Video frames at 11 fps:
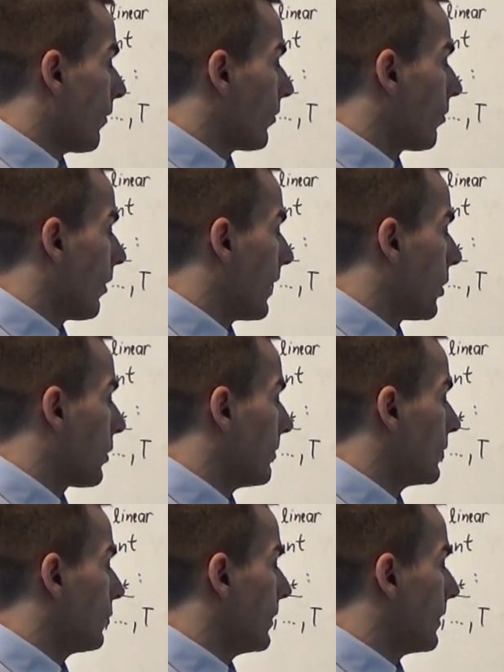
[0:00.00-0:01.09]
for the correlation
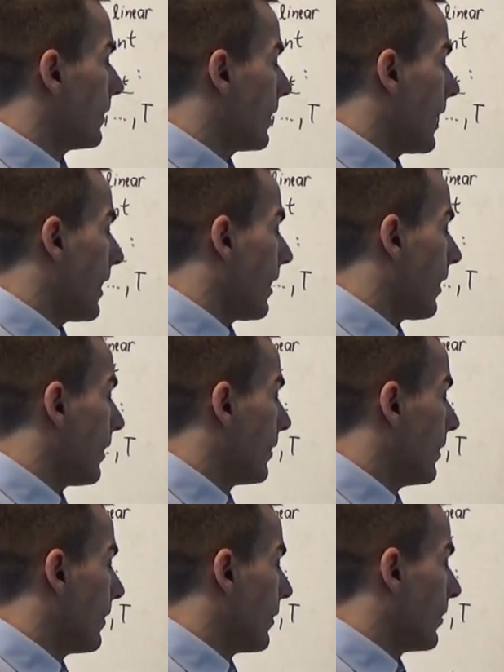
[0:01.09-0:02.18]
between
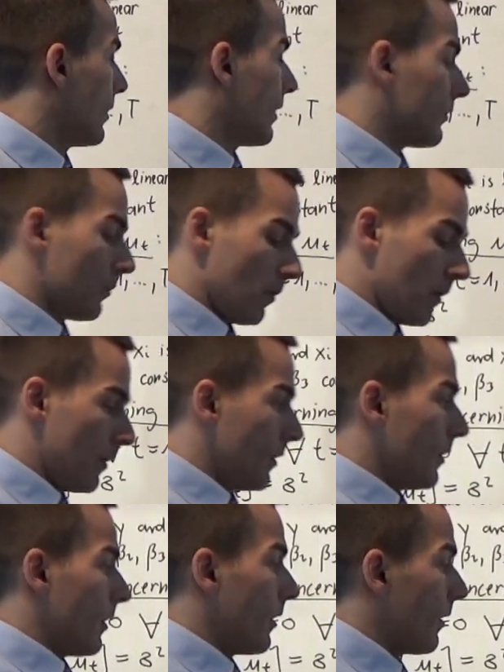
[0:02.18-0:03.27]
the regressor
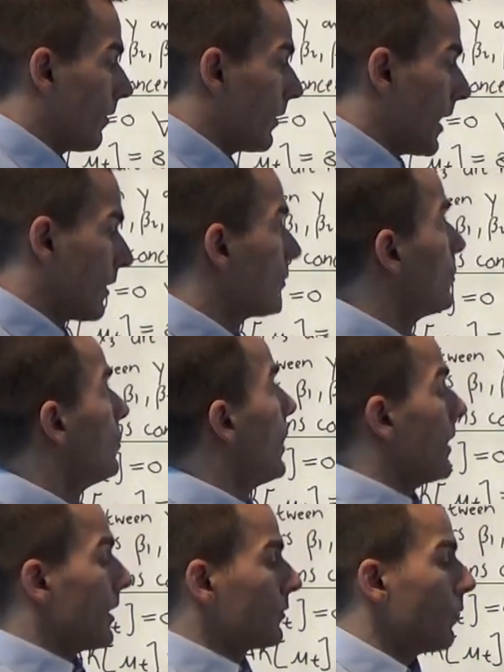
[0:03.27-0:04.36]
x2 and
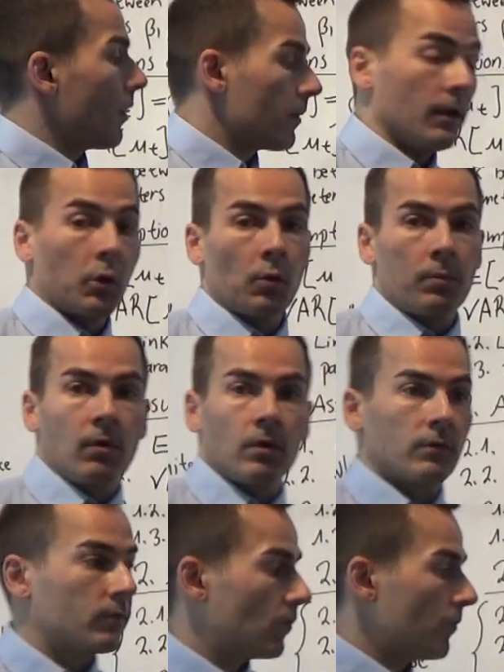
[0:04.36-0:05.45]
x1, it should be
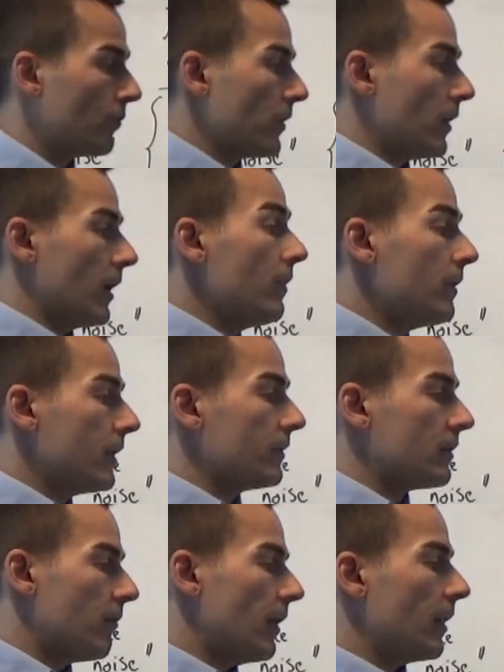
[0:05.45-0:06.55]
also in the
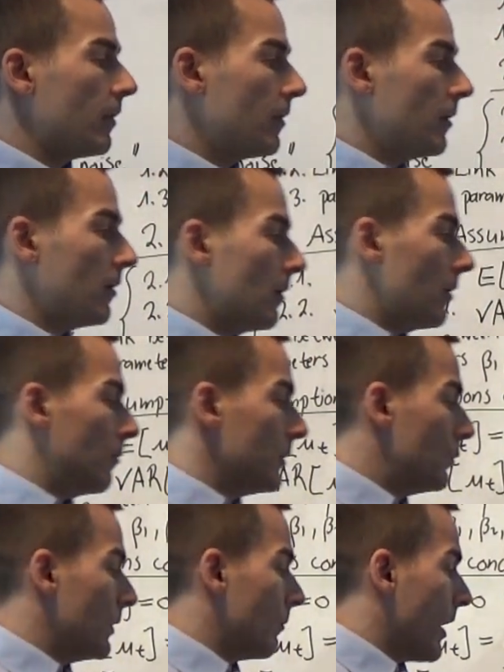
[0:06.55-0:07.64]
interval
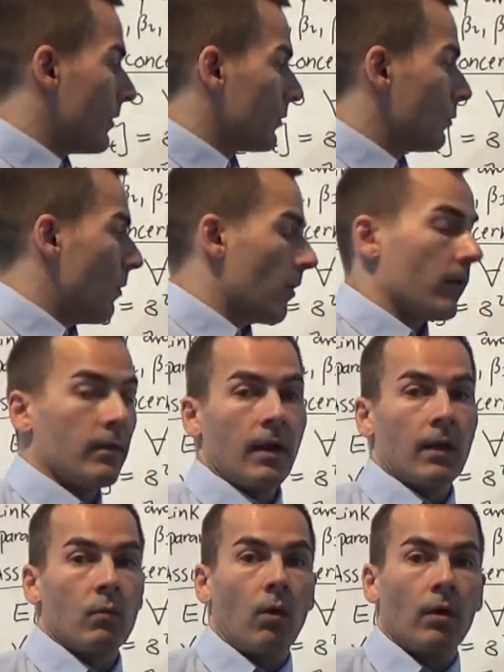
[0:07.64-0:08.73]
between -1
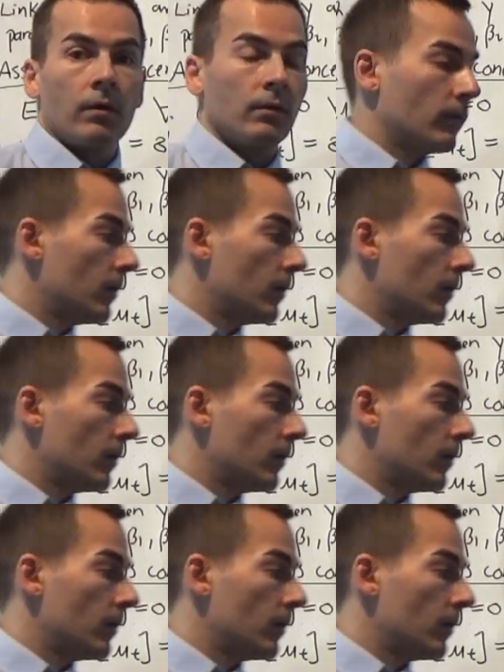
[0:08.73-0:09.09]
and 1.